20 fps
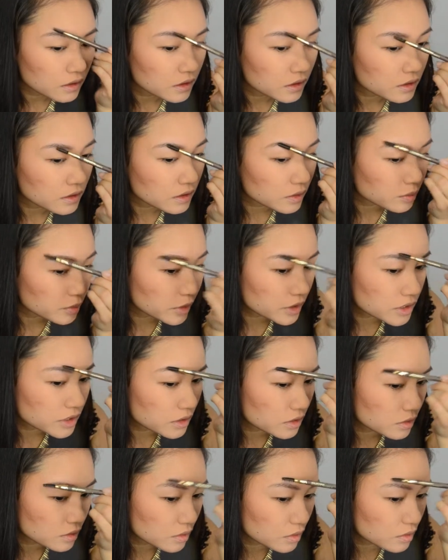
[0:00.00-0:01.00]
and then brush it
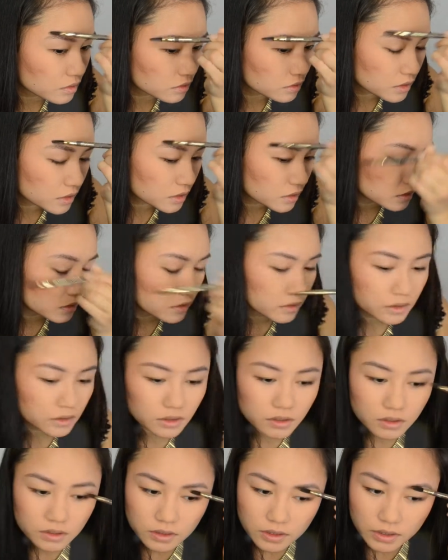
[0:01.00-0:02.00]
over
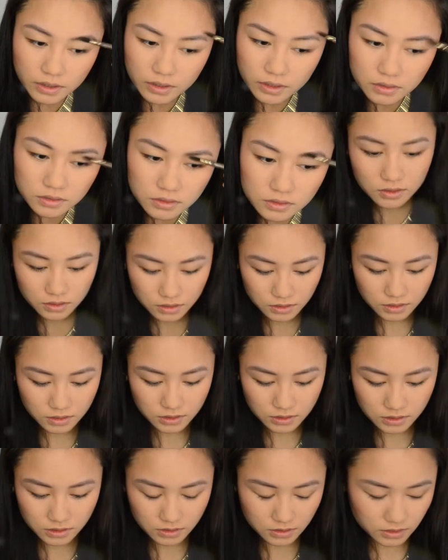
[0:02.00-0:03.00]
and
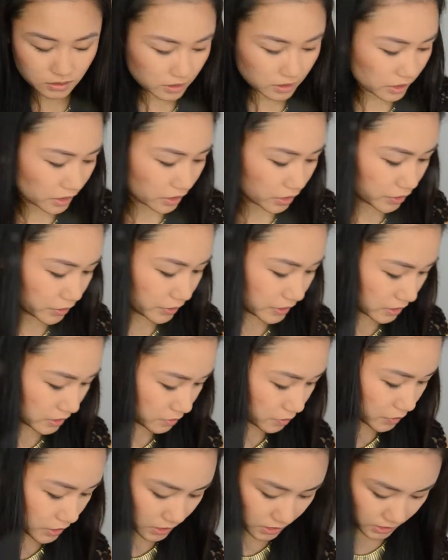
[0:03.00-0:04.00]
then I go in
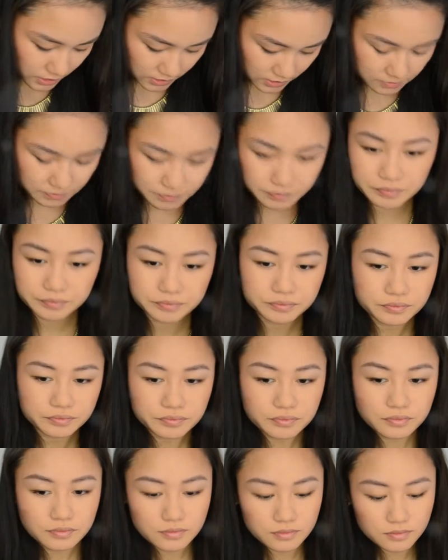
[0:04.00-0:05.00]
with
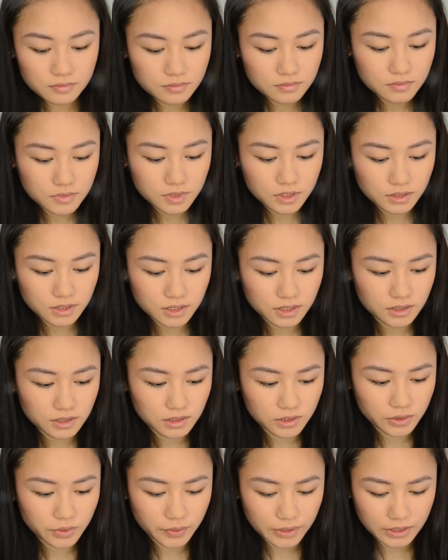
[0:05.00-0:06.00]
the
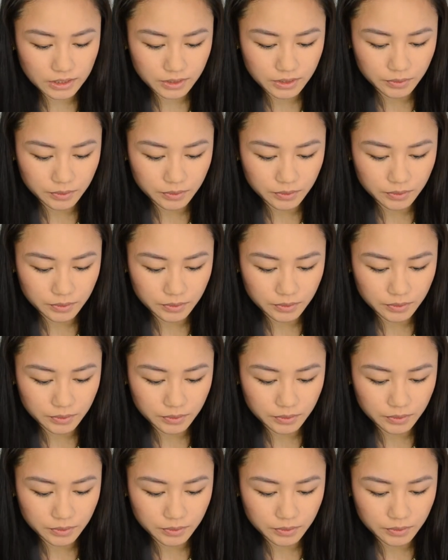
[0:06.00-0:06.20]
L'Oreal